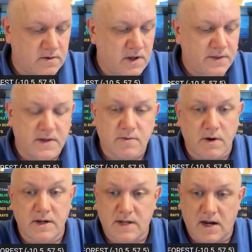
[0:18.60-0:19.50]
This
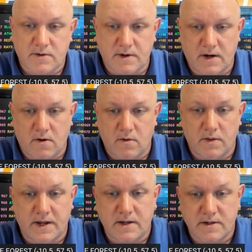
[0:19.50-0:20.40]
one is actually an
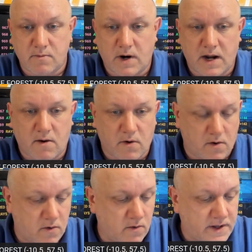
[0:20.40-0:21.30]
early, 1 hour
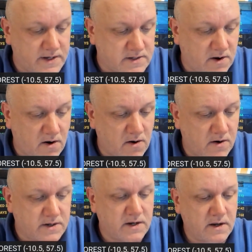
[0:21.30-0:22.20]
early
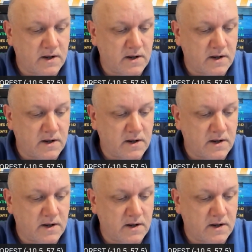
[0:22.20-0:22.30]
start